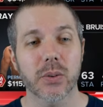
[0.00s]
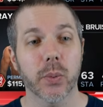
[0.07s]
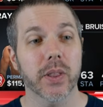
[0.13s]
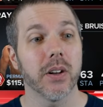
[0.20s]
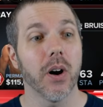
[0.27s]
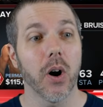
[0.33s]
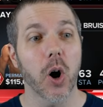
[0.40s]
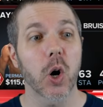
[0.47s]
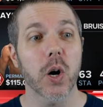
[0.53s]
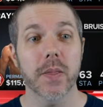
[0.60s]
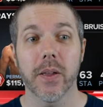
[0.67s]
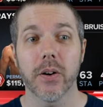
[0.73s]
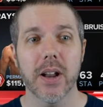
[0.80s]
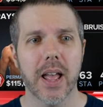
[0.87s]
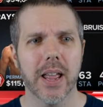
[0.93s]
with an R in
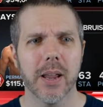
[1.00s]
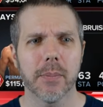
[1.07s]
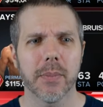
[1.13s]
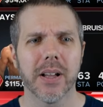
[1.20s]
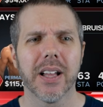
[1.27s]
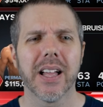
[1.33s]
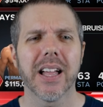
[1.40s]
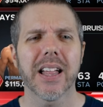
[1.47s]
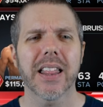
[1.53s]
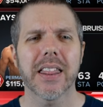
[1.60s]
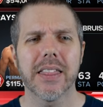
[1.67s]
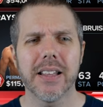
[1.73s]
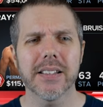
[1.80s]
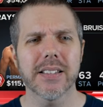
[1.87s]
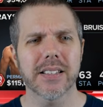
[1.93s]
their name
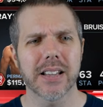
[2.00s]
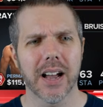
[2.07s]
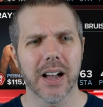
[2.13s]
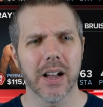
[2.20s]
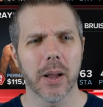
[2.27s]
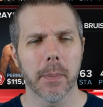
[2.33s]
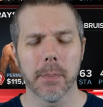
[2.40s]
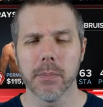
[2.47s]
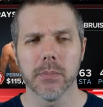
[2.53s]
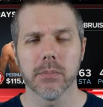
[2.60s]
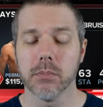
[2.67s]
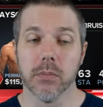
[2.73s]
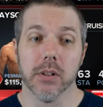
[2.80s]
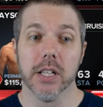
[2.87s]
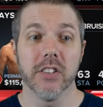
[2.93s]
this time.
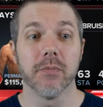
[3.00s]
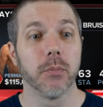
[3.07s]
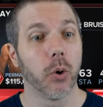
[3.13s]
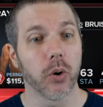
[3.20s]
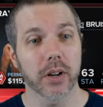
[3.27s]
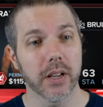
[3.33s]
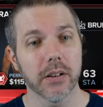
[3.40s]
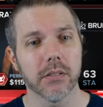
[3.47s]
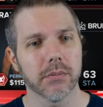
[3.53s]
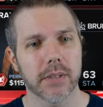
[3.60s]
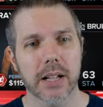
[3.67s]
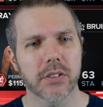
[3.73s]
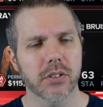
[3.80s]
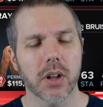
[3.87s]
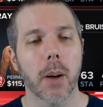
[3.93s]
Liv Morgan,
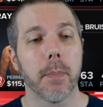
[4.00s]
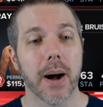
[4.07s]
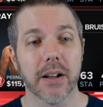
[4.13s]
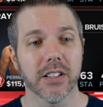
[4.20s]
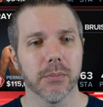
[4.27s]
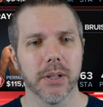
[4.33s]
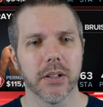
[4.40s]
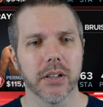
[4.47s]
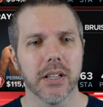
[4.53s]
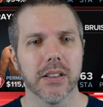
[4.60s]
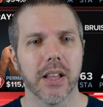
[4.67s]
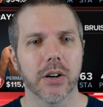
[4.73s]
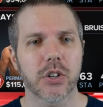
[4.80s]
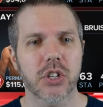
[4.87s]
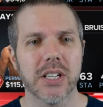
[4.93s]
that's a possibility
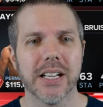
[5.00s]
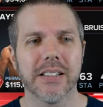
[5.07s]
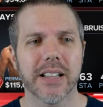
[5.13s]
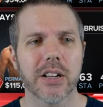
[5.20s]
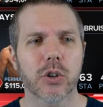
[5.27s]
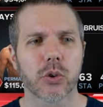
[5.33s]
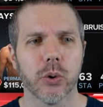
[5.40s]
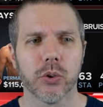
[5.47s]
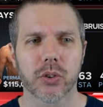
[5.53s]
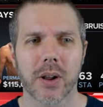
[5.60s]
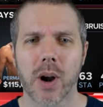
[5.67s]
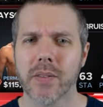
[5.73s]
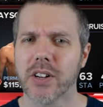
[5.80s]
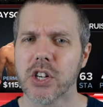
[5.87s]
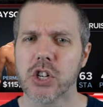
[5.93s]
there. She is a cruiser. I
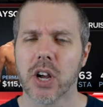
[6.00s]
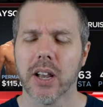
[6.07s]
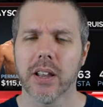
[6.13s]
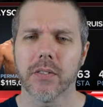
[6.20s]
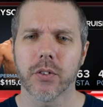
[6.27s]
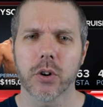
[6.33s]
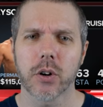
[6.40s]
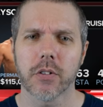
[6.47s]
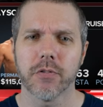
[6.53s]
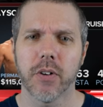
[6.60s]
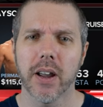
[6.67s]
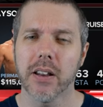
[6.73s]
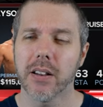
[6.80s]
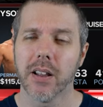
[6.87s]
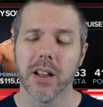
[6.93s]
don't have a giant for her to
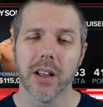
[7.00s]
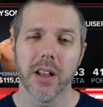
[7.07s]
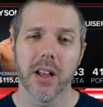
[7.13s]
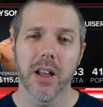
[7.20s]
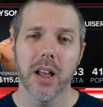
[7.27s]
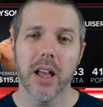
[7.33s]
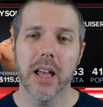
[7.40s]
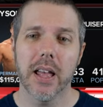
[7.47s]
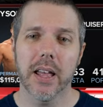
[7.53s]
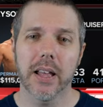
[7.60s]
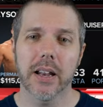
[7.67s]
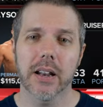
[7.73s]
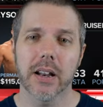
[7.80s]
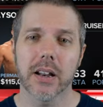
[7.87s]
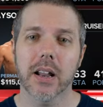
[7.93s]
fight.
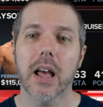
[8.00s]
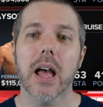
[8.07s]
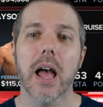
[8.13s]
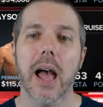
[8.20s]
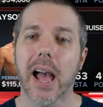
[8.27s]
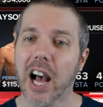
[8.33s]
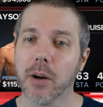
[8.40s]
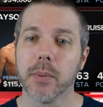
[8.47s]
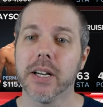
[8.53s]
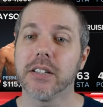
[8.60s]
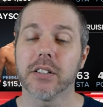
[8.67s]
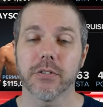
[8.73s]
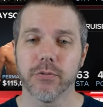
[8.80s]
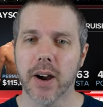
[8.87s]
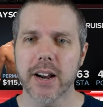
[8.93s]
And Alba
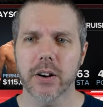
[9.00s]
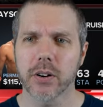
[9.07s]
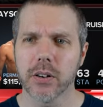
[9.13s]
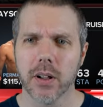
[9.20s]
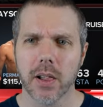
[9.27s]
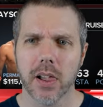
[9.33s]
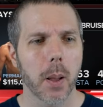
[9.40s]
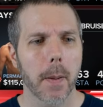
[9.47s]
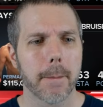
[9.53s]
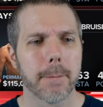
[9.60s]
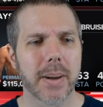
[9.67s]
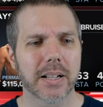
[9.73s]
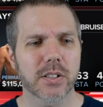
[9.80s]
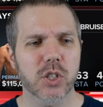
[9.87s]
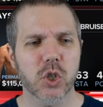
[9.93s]
is a fighter.
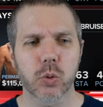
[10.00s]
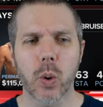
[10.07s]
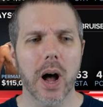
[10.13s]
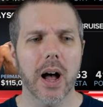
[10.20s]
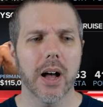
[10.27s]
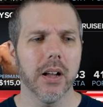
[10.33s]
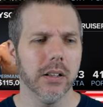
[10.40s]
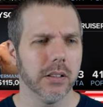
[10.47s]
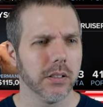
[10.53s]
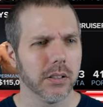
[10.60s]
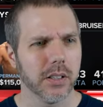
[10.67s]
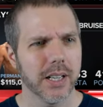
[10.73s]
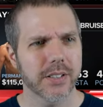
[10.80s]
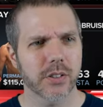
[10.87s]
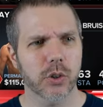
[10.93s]
Mansoir
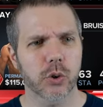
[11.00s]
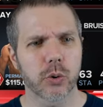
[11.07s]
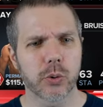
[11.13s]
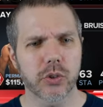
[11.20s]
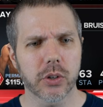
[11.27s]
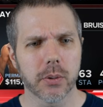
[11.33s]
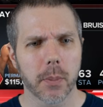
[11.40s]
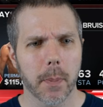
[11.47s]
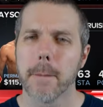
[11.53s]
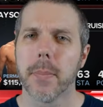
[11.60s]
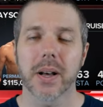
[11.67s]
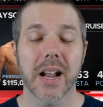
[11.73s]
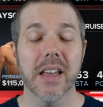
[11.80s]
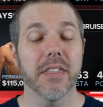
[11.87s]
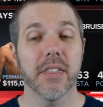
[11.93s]
is a cruiser.
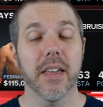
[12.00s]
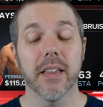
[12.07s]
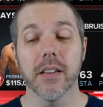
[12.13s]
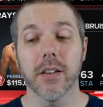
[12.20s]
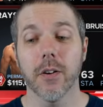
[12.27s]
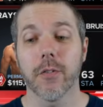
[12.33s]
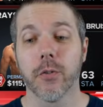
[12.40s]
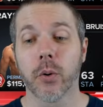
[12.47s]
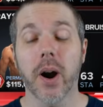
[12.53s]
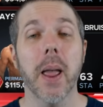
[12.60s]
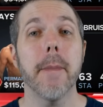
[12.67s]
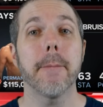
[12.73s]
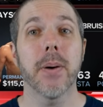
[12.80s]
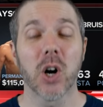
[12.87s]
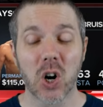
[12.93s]
But I think for
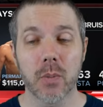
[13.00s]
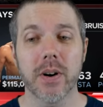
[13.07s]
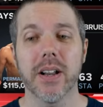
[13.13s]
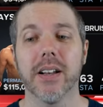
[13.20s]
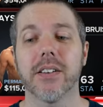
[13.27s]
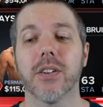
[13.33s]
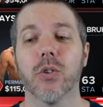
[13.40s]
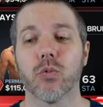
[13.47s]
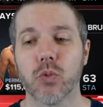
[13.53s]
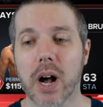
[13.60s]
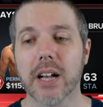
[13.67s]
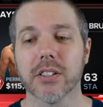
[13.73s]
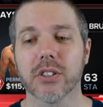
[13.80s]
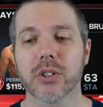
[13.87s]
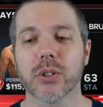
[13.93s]
a permanent
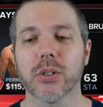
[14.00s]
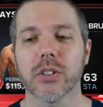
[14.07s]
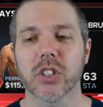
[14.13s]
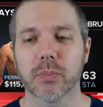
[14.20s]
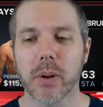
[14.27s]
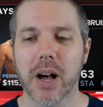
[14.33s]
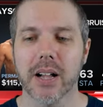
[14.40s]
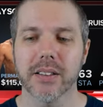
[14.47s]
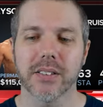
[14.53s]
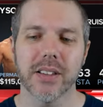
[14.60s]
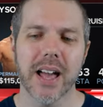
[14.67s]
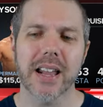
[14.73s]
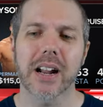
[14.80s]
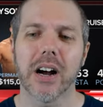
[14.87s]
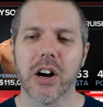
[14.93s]
roster spot
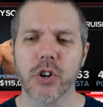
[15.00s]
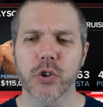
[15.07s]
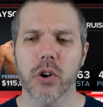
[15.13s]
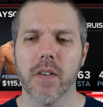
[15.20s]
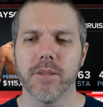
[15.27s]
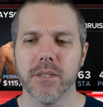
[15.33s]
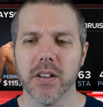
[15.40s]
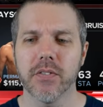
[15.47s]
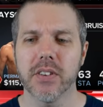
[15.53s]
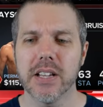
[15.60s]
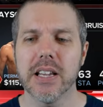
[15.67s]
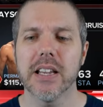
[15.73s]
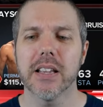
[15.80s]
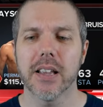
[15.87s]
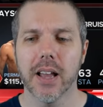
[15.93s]
at one hundred
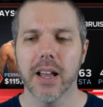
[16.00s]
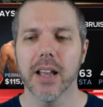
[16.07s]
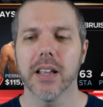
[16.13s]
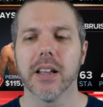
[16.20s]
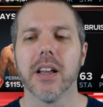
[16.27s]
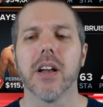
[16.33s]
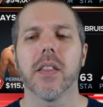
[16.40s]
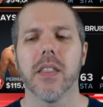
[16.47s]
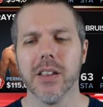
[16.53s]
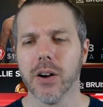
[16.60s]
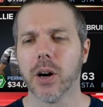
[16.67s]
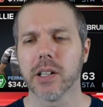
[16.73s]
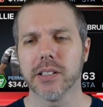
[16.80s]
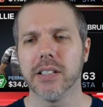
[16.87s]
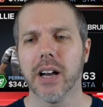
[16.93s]
fifteen K, the
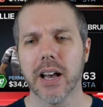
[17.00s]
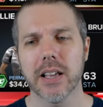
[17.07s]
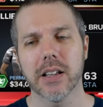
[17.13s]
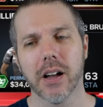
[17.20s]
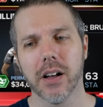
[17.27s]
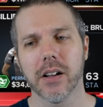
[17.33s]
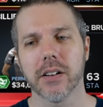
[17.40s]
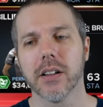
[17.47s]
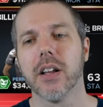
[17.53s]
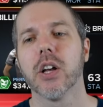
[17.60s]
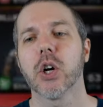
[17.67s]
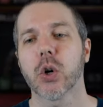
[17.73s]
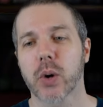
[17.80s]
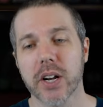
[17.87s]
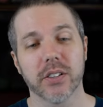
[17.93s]
Aussie icon,
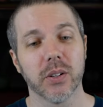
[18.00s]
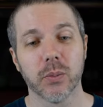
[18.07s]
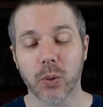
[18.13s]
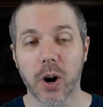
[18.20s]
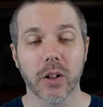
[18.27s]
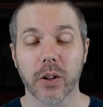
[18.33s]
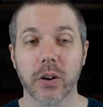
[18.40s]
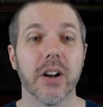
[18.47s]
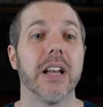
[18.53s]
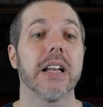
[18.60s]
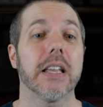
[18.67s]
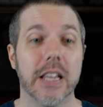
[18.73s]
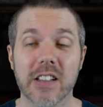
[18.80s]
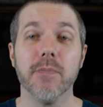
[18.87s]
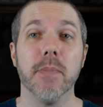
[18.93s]
Grayson Waller,
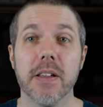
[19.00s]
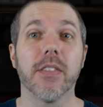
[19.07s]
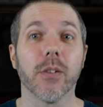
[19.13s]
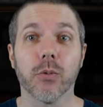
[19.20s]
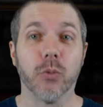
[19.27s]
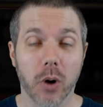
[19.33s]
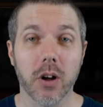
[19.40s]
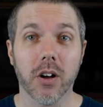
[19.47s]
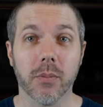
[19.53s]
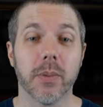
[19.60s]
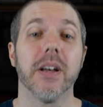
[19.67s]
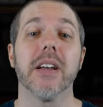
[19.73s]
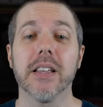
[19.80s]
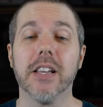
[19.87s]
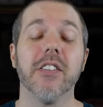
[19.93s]
give me the
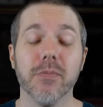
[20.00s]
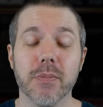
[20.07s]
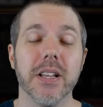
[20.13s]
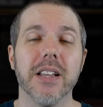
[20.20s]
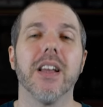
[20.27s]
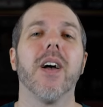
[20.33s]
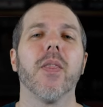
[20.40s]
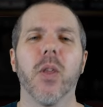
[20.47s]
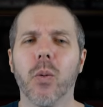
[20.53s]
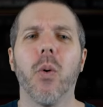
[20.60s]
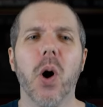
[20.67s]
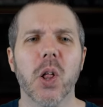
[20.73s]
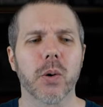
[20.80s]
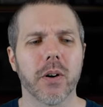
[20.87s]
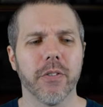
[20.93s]
rub. Give me the Waller